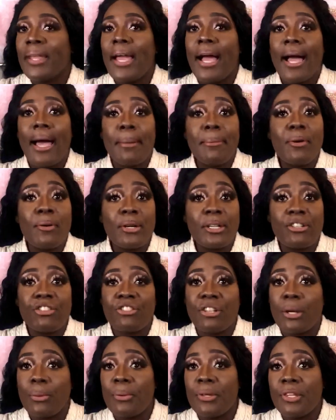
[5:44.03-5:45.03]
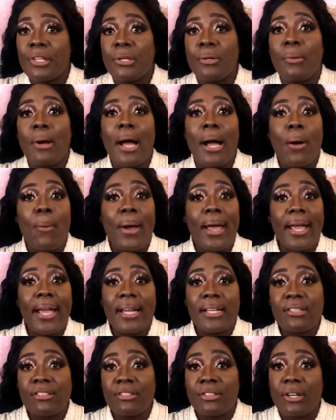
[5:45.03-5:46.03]
I'm going to share with you how I
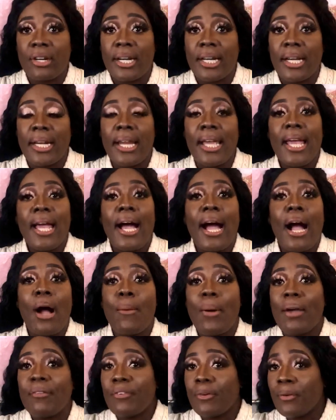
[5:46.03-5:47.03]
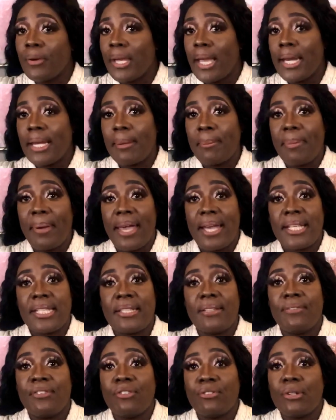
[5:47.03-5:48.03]
got started, how I've created
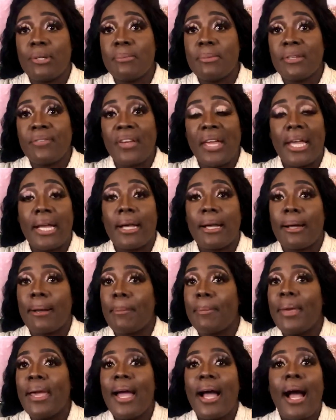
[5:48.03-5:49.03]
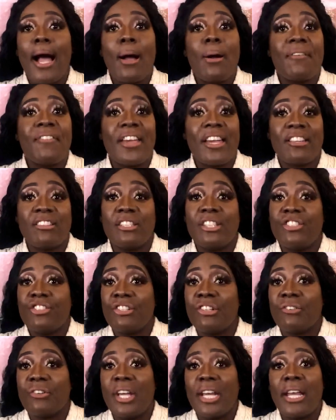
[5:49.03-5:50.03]
passive streams of income, how I've actually
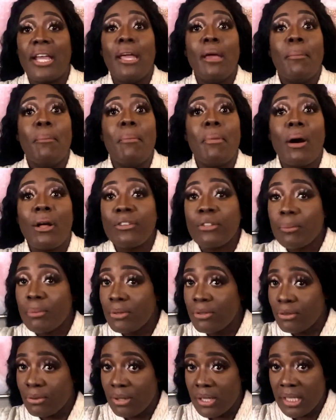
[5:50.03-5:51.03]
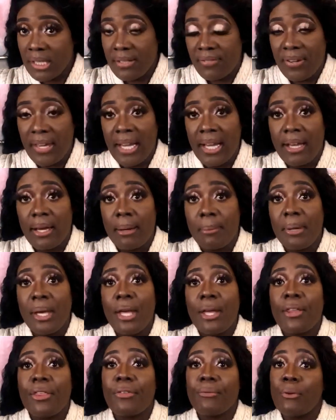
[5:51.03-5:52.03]
generated multiple sources of income
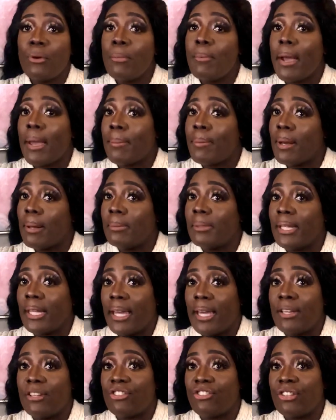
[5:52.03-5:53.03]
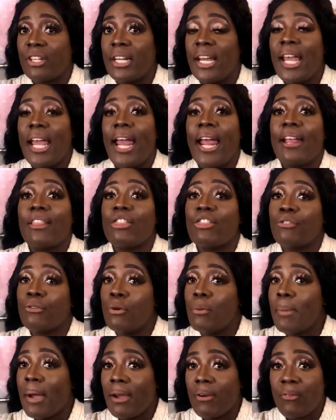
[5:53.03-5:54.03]
through my publication and through
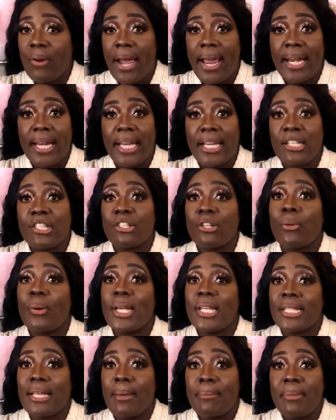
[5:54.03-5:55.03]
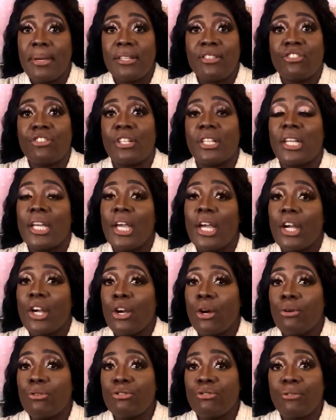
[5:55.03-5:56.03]
my writing. So as I mentioned,
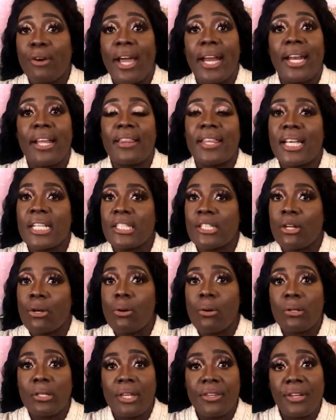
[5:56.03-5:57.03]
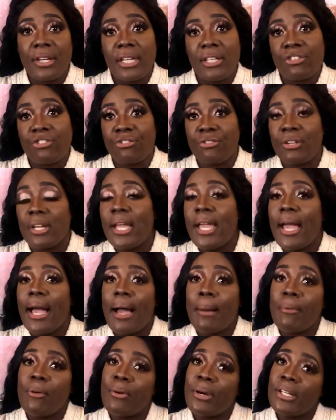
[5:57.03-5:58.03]
ghostwriting, that's a whole other industry.
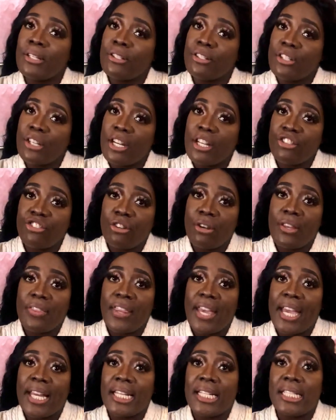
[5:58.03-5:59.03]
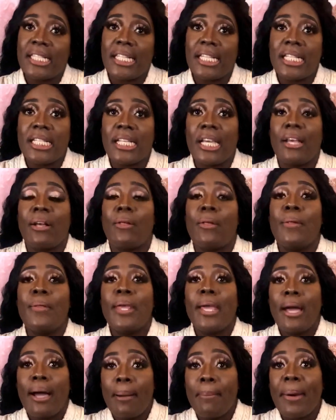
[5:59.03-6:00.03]
I'm going to touch on that in detail
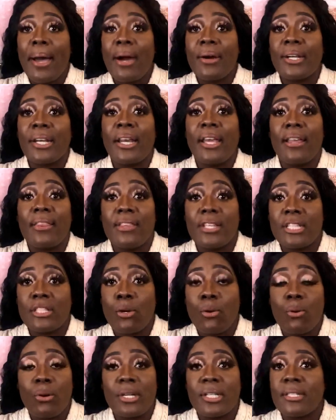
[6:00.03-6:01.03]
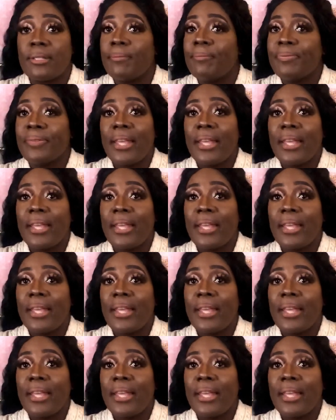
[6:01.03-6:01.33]
about it in this course.